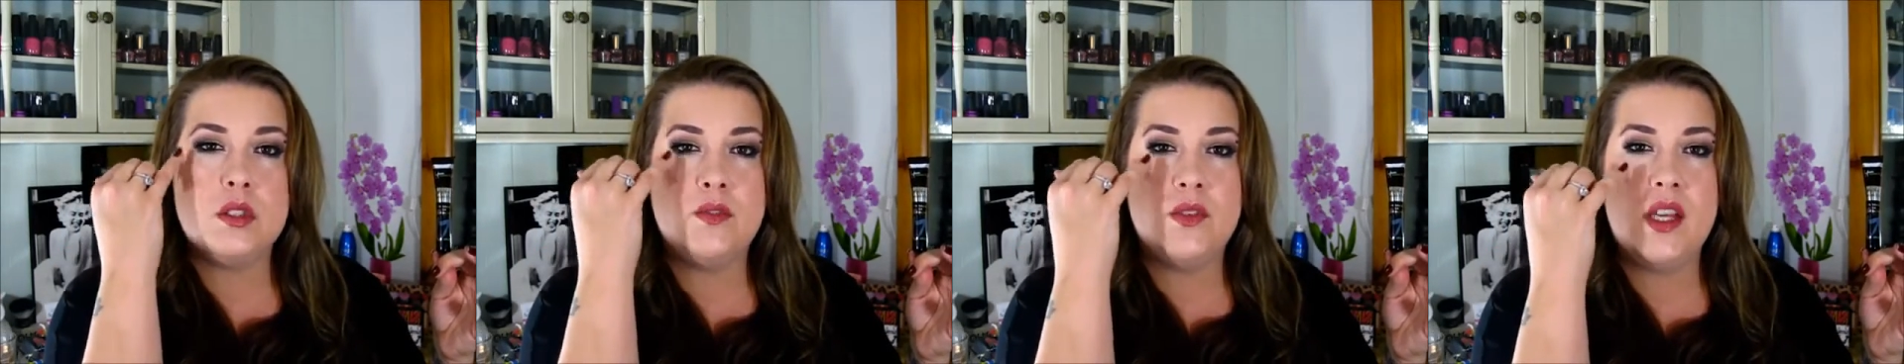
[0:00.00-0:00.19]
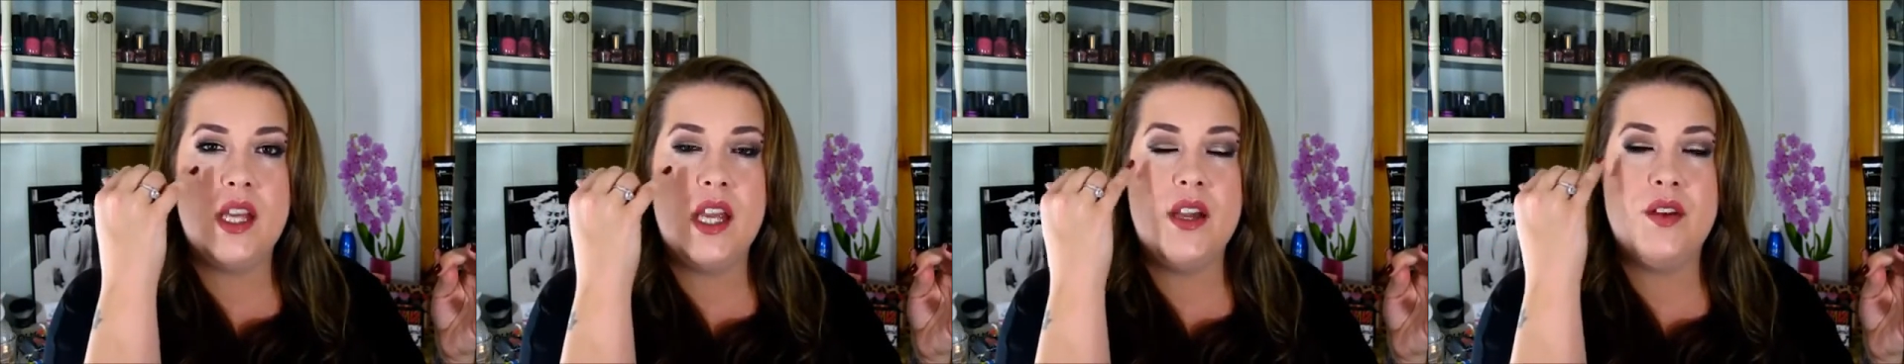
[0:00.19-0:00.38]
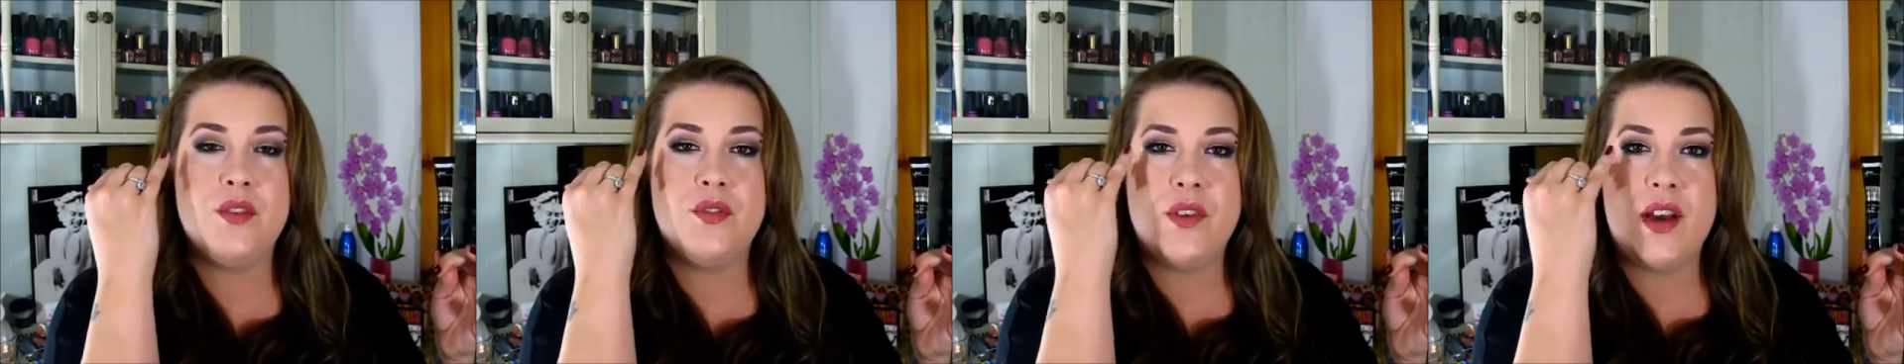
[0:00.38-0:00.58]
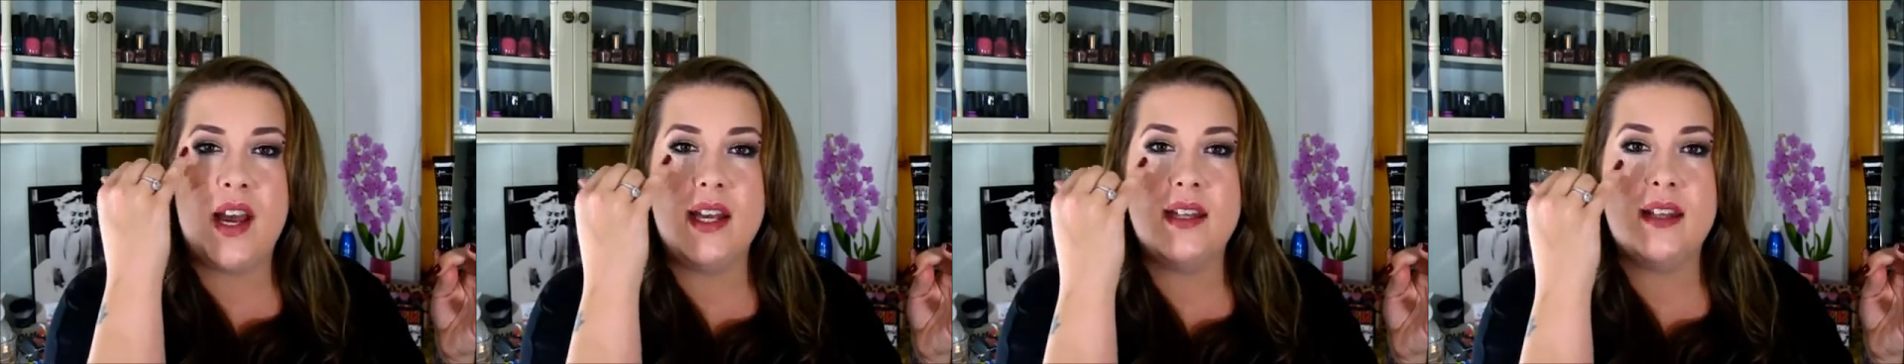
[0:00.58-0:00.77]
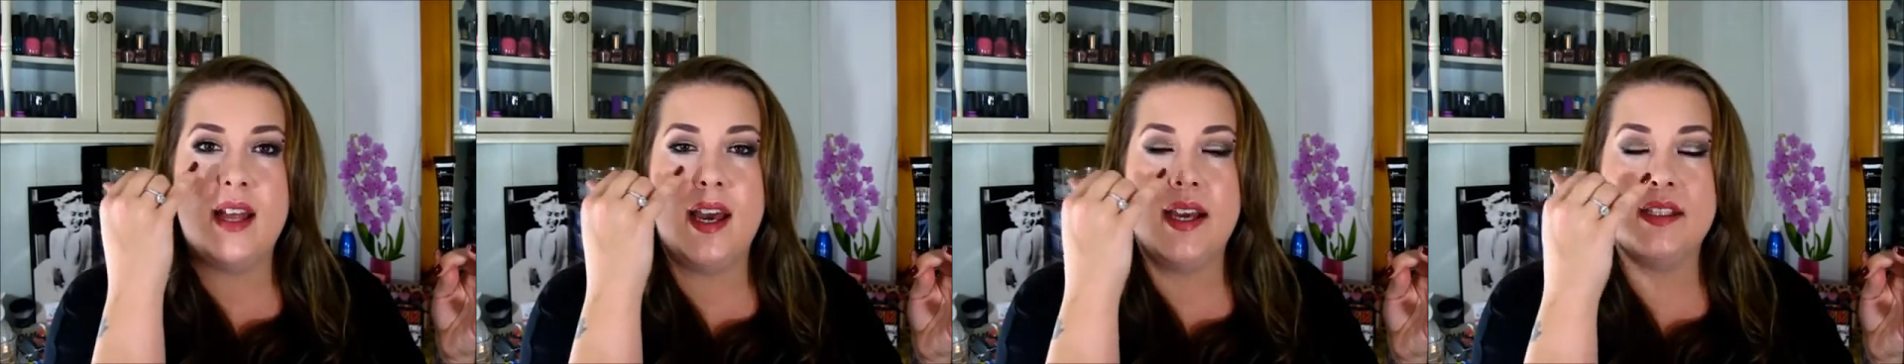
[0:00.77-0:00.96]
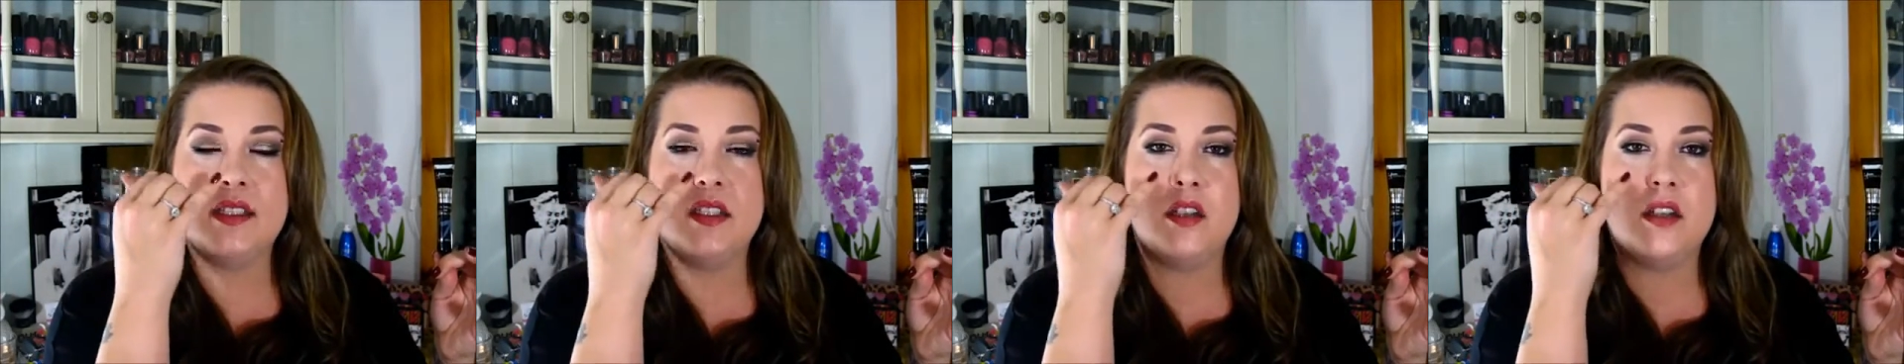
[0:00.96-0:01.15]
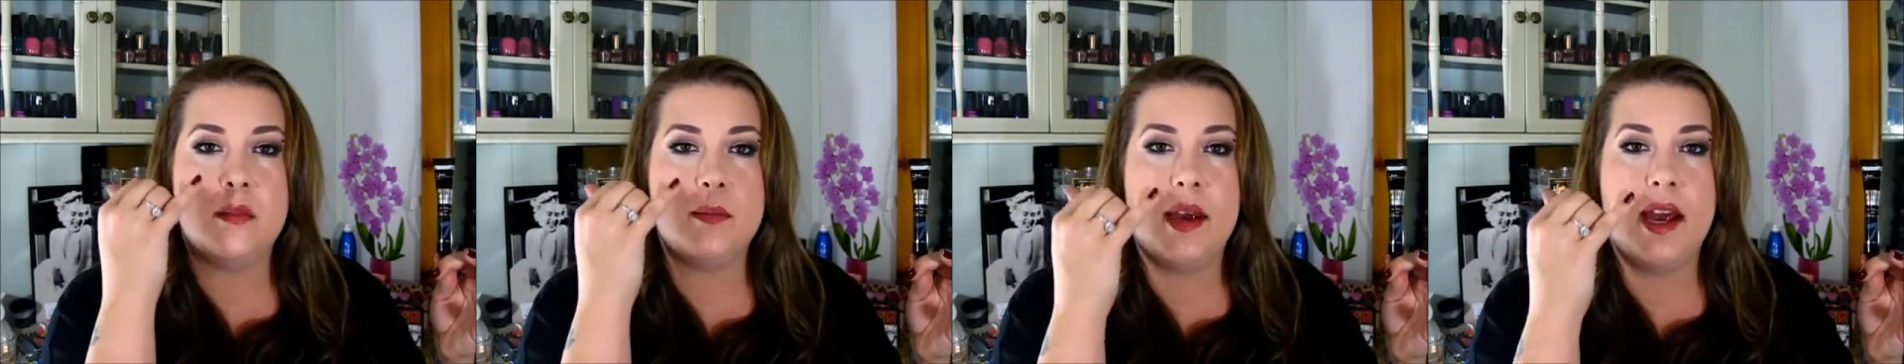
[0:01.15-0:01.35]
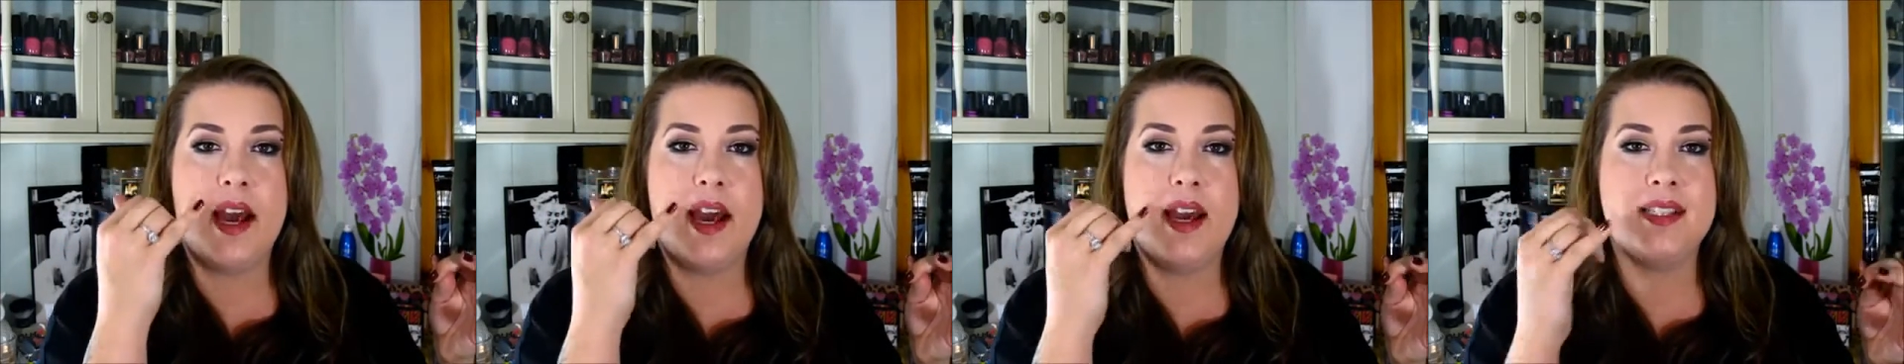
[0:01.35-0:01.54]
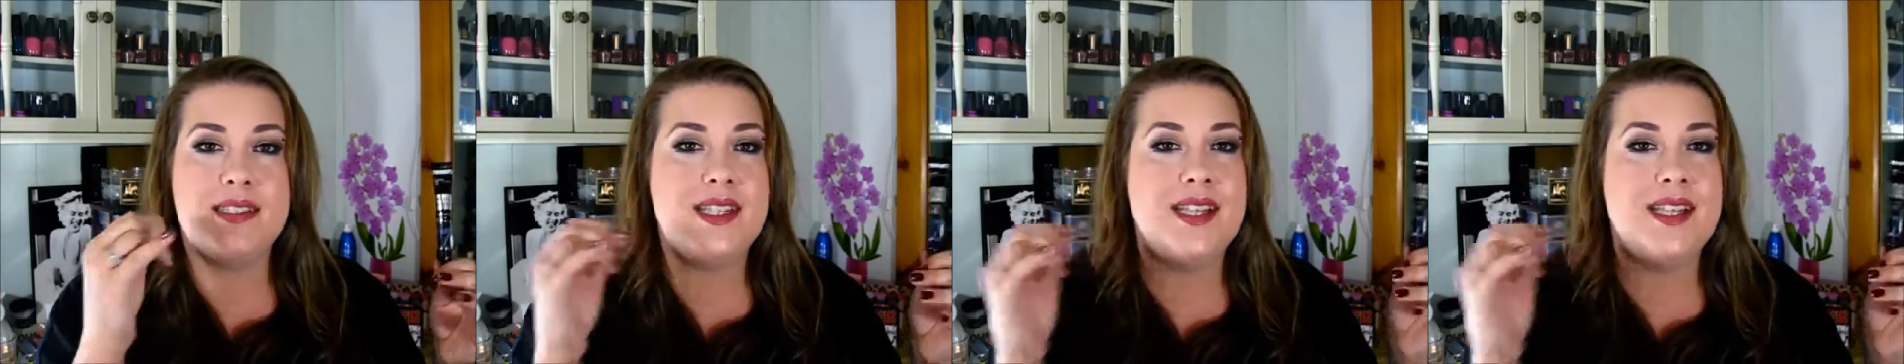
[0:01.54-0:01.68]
feet and fine lines under my eyes.